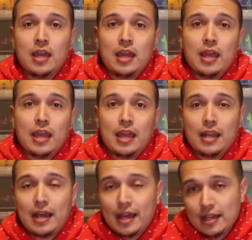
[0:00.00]
and
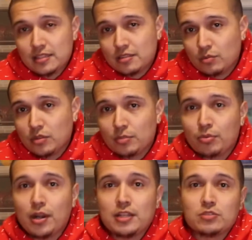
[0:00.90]
I asked him what the
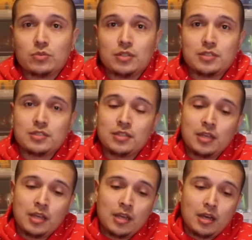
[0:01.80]
price was,
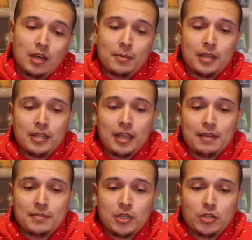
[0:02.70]
and he
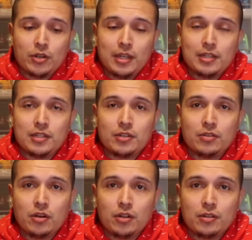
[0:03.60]
gave me a great deal
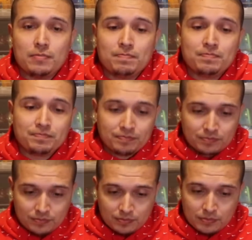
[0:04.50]
on them.
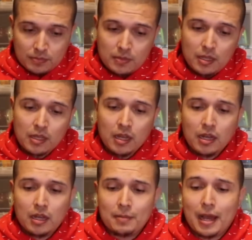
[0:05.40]

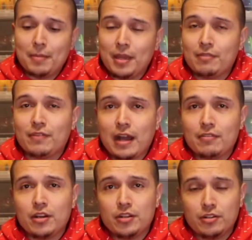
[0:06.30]
I paid
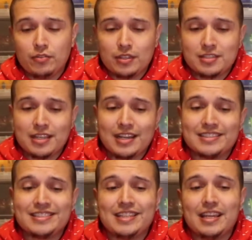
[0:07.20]
$500 for the
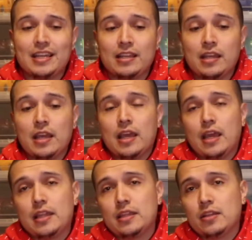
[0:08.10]
size 10,
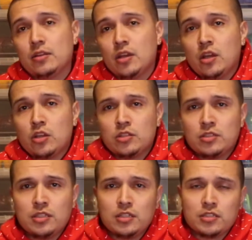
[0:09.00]
and then
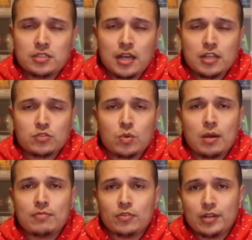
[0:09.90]
did a size
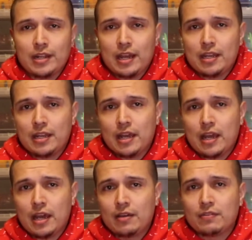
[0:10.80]
swap for a
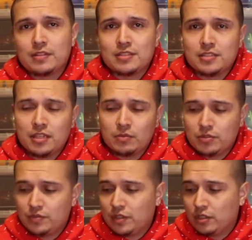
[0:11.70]
9.5 because the 10
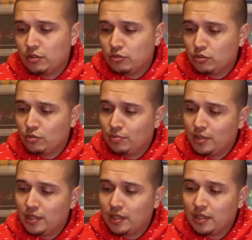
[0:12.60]
was feeling a little too big.